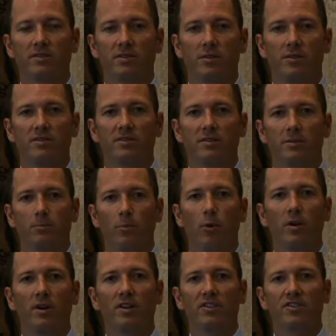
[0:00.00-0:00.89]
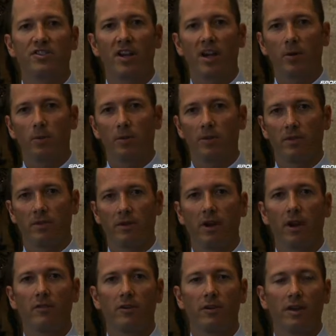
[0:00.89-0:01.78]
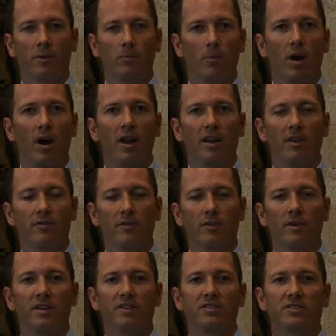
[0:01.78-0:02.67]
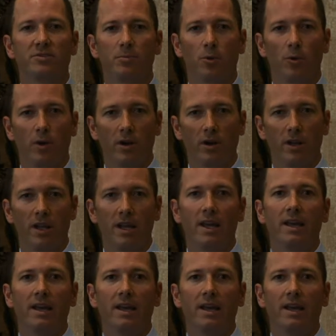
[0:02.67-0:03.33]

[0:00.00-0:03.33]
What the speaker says: so it's important to check with the governing body for each sport